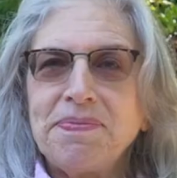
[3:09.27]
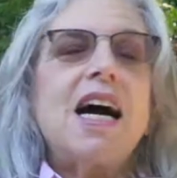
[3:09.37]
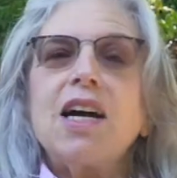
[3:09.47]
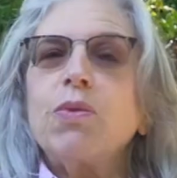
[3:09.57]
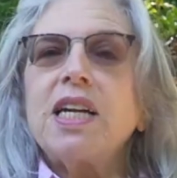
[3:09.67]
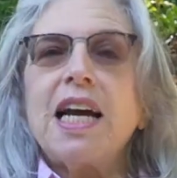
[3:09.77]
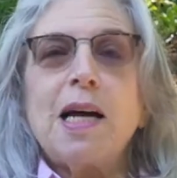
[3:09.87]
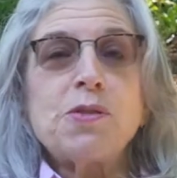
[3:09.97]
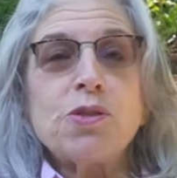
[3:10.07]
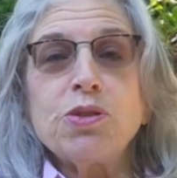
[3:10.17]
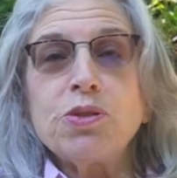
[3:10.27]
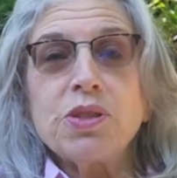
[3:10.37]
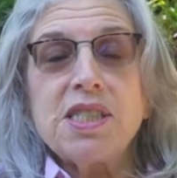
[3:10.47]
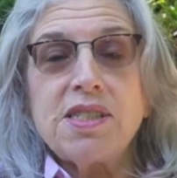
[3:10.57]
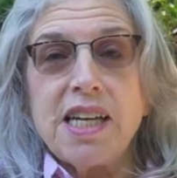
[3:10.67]
I would
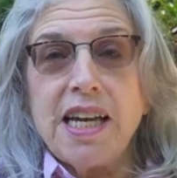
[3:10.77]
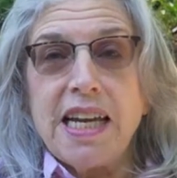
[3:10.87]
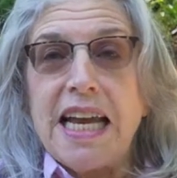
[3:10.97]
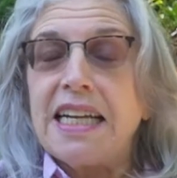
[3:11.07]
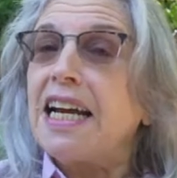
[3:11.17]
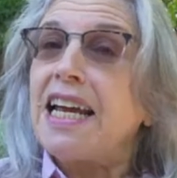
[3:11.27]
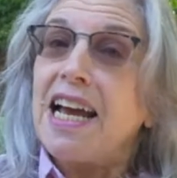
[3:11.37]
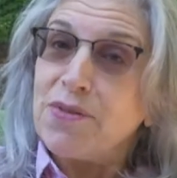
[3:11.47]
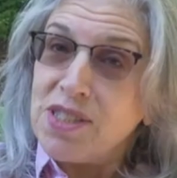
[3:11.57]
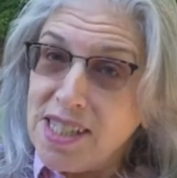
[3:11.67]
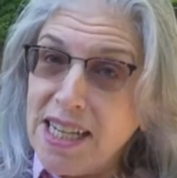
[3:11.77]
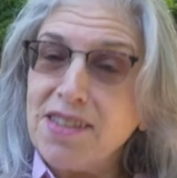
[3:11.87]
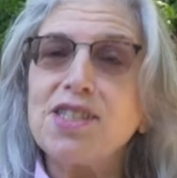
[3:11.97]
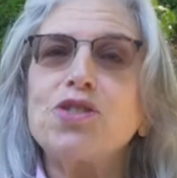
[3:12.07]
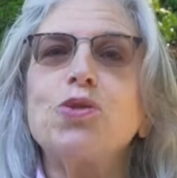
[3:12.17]
absolutely say, and I have said
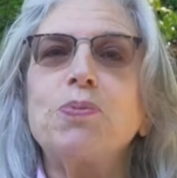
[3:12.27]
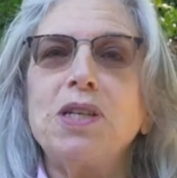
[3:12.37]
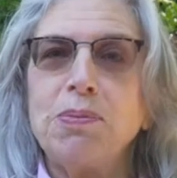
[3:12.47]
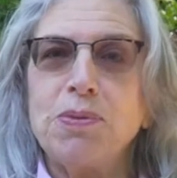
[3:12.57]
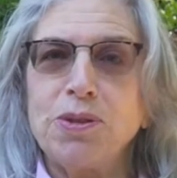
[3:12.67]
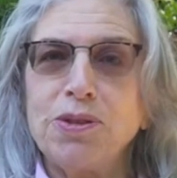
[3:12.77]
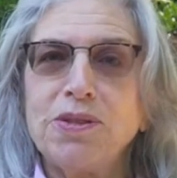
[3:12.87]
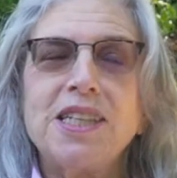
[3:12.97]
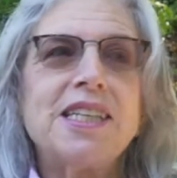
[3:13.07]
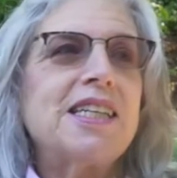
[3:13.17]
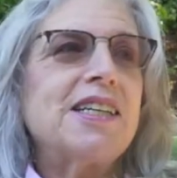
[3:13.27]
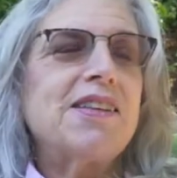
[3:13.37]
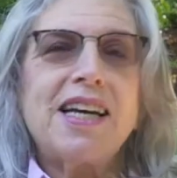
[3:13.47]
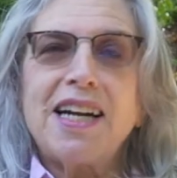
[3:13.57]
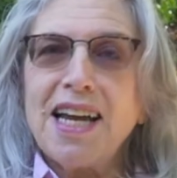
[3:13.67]
this to people
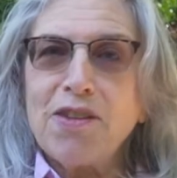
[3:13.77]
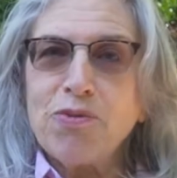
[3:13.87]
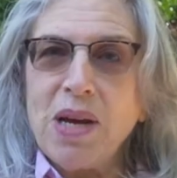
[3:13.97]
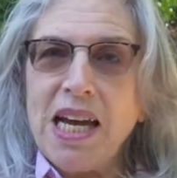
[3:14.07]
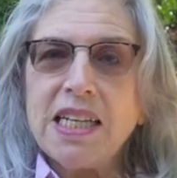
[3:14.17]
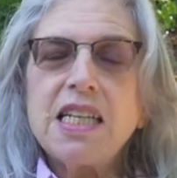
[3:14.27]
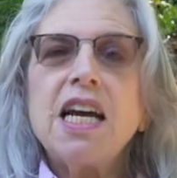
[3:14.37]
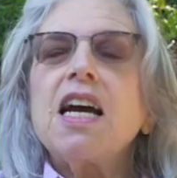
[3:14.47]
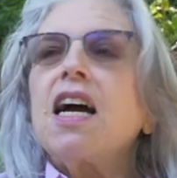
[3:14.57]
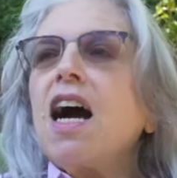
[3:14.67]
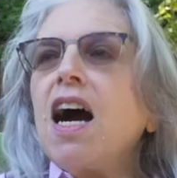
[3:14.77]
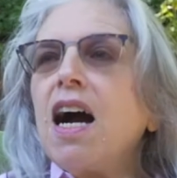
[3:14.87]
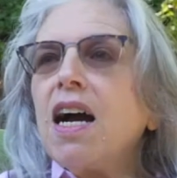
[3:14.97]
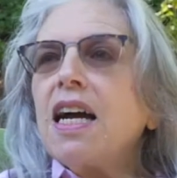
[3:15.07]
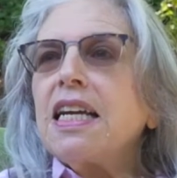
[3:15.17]
that I have met,
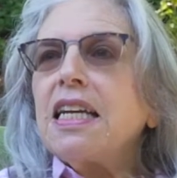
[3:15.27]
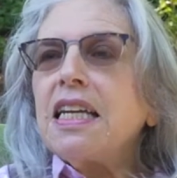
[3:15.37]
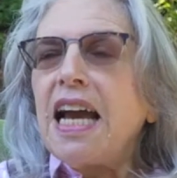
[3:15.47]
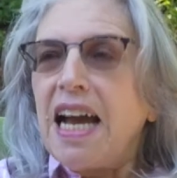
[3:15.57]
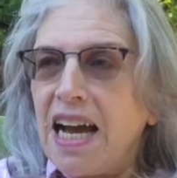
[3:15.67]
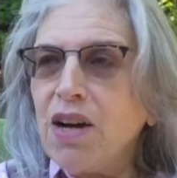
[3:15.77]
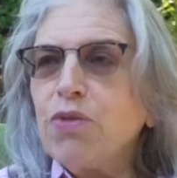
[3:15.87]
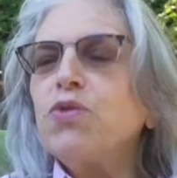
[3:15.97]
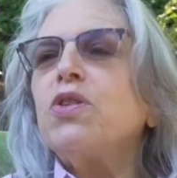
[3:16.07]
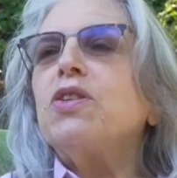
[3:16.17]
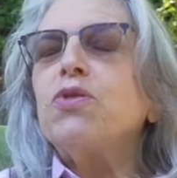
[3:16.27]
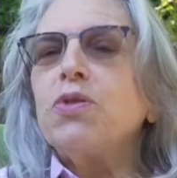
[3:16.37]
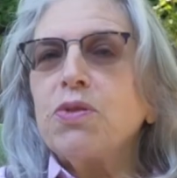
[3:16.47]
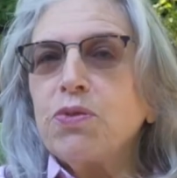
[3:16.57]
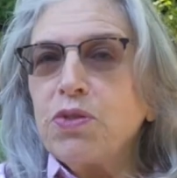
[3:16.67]
have
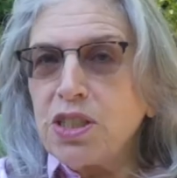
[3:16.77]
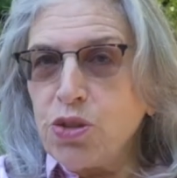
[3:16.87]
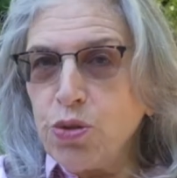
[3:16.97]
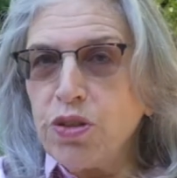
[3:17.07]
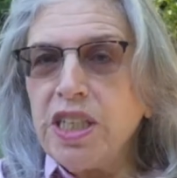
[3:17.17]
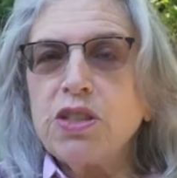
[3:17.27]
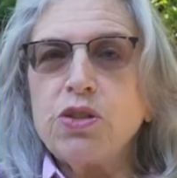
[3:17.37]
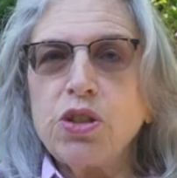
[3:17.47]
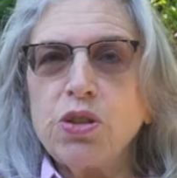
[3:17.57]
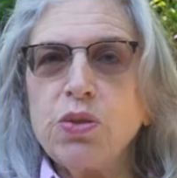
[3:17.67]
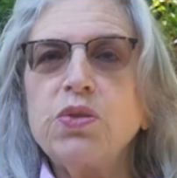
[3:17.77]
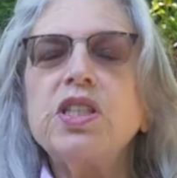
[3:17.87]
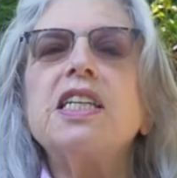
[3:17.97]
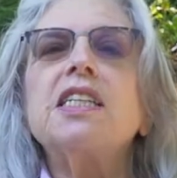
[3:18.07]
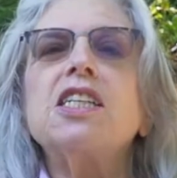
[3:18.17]
Victoria do
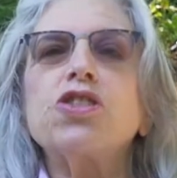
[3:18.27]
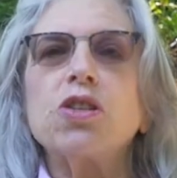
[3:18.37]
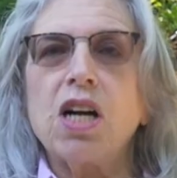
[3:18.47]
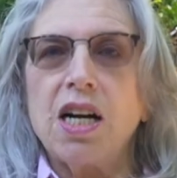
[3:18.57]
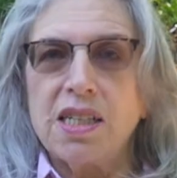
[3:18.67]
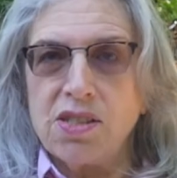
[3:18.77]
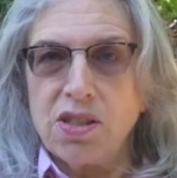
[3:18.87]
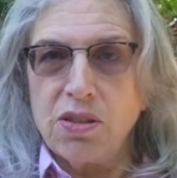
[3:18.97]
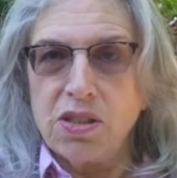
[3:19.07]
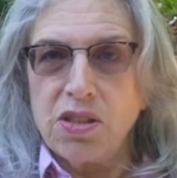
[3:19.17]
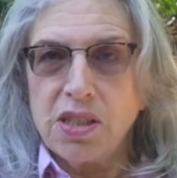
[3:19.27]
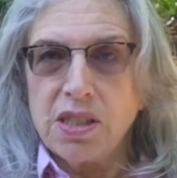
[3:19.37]
the initial consult,